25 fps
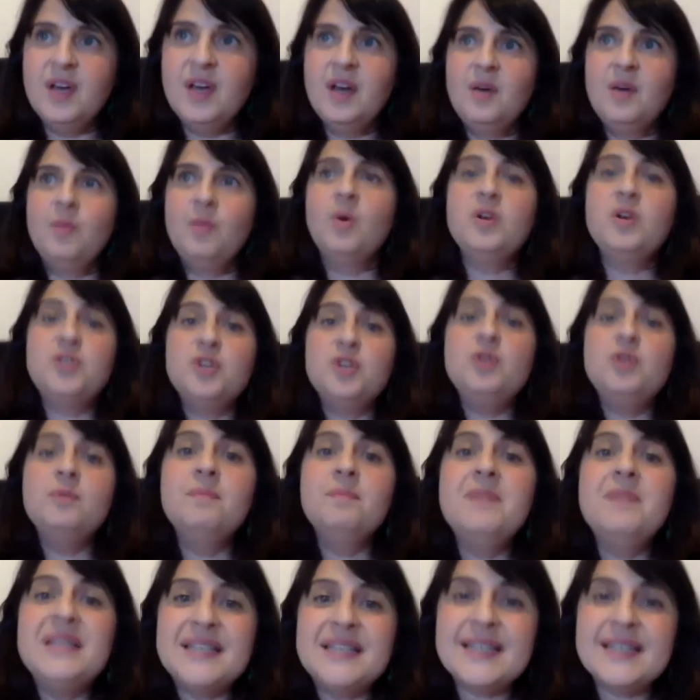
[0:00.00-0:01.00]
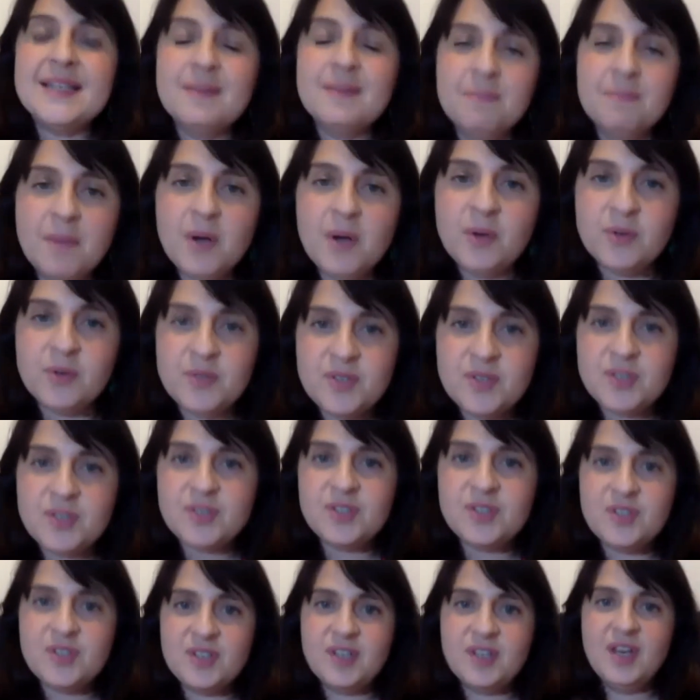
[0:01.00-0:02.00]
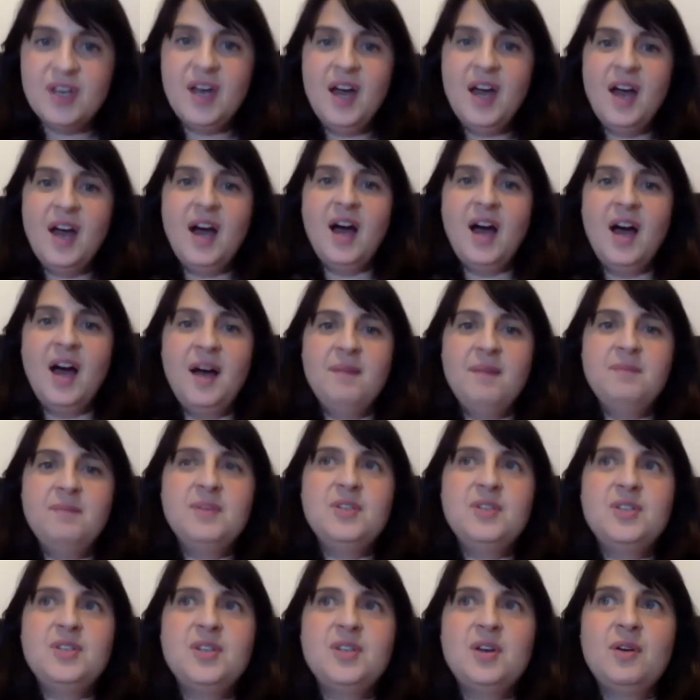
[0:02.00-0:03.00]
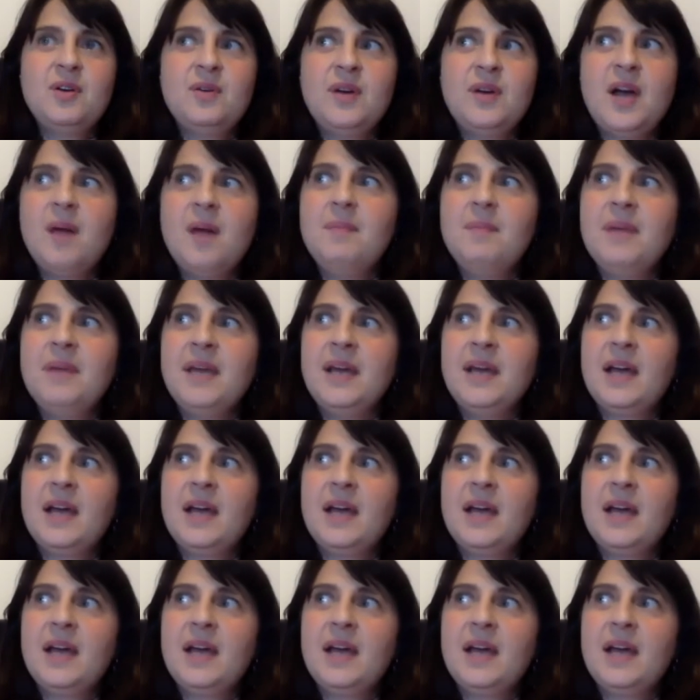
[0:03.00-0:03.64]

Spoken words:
What do you miss the most? So coming,